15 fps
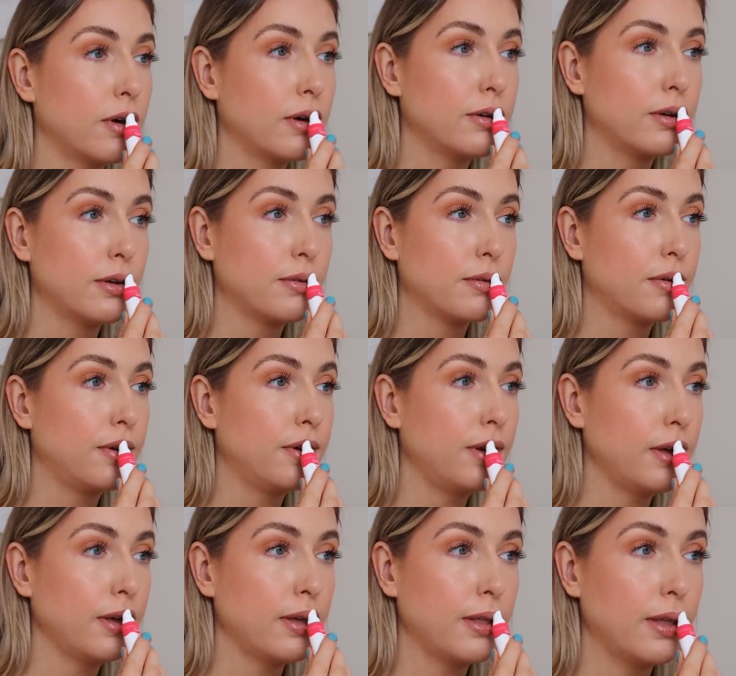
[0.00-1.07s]
Oh, just
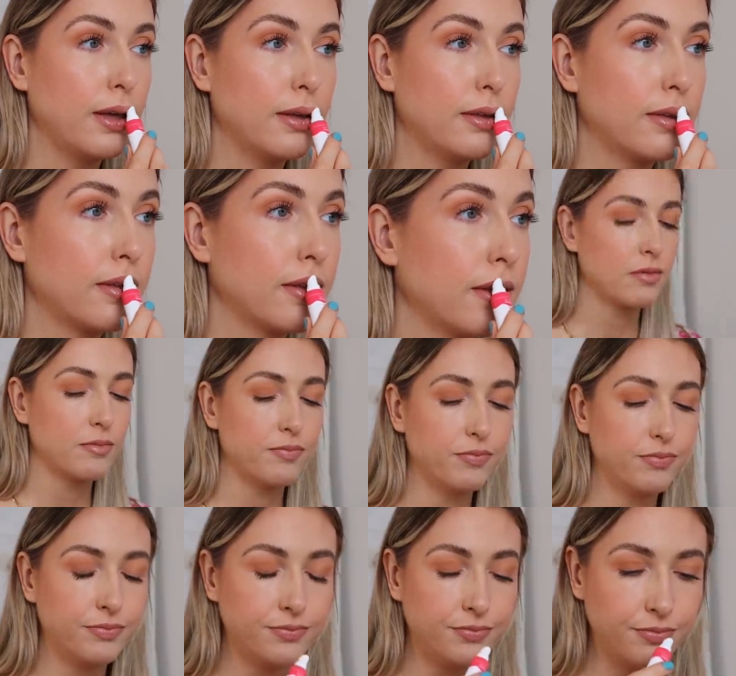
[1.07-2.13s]
ridiculous.
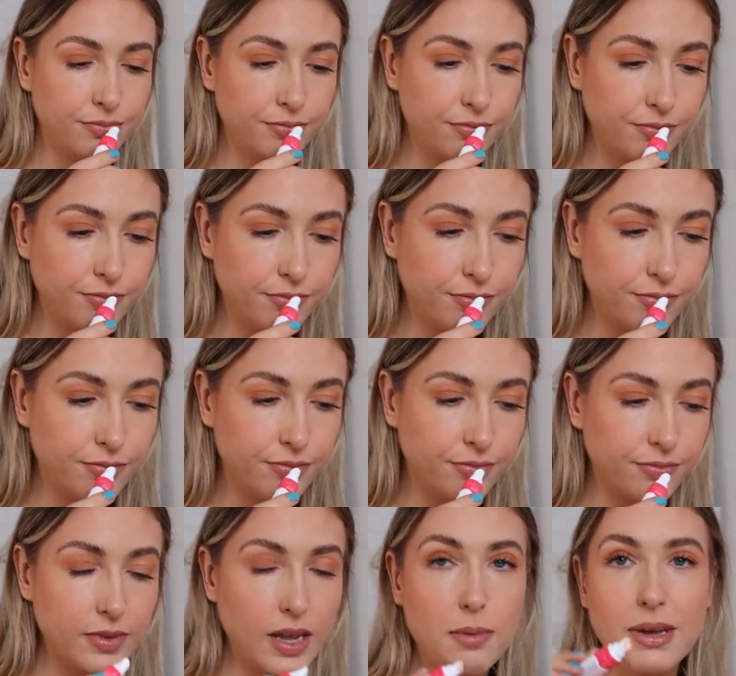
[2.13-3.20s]

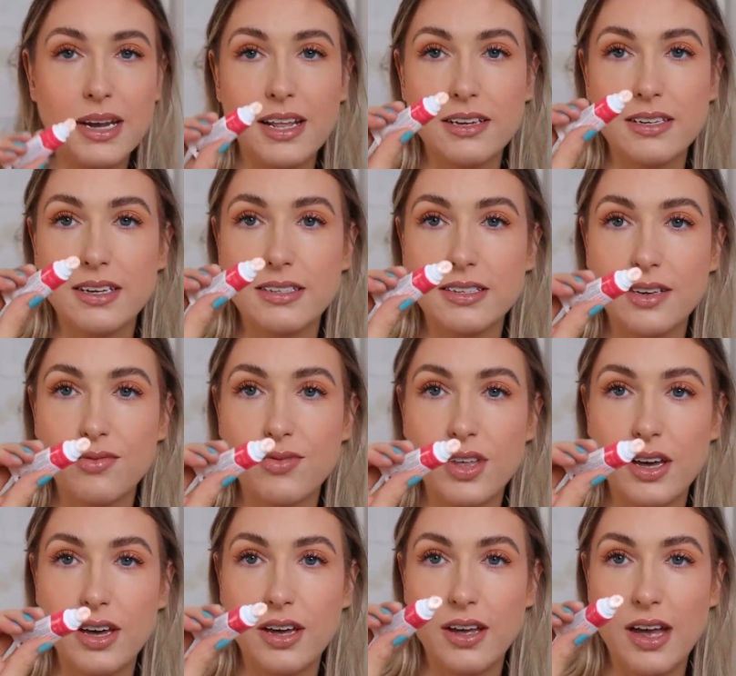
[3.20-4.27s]
Mm, I mean, it does leave
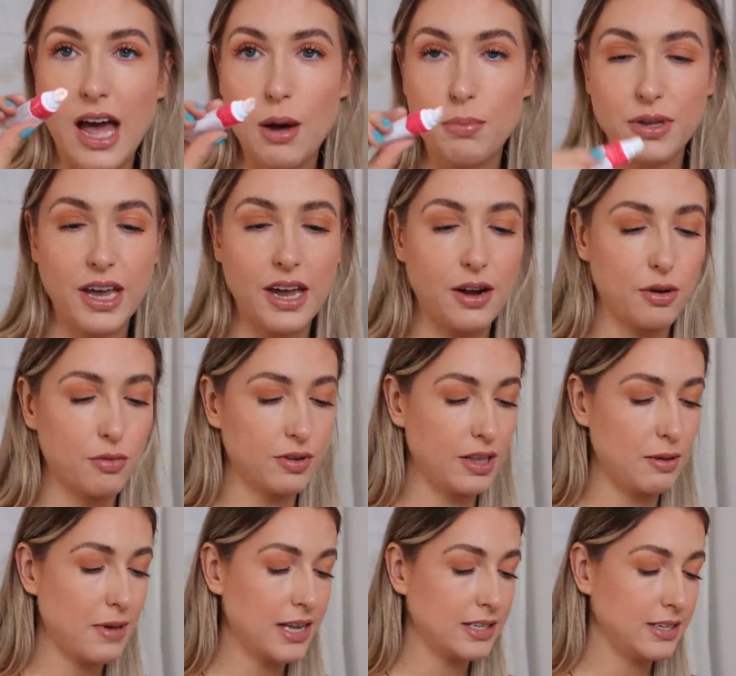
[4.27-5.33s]
the applicator
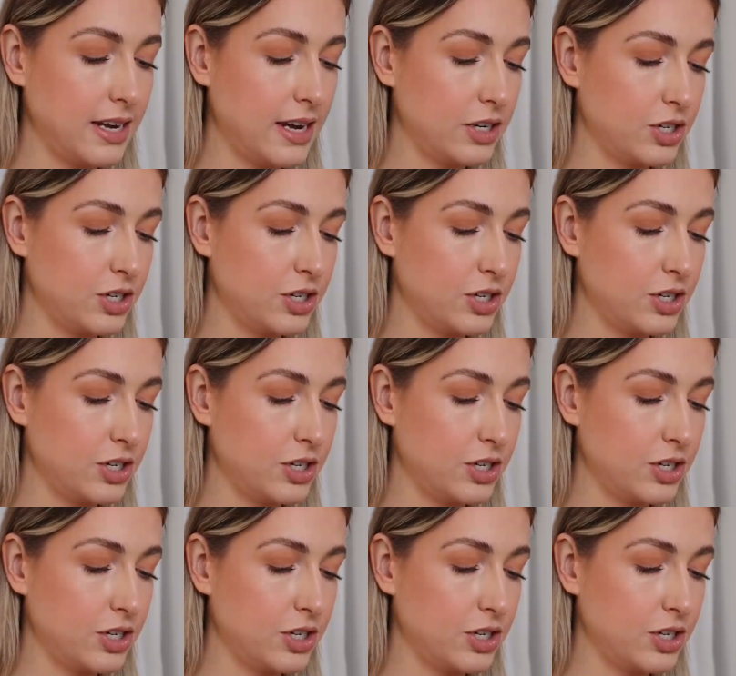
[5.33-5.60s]
really messy.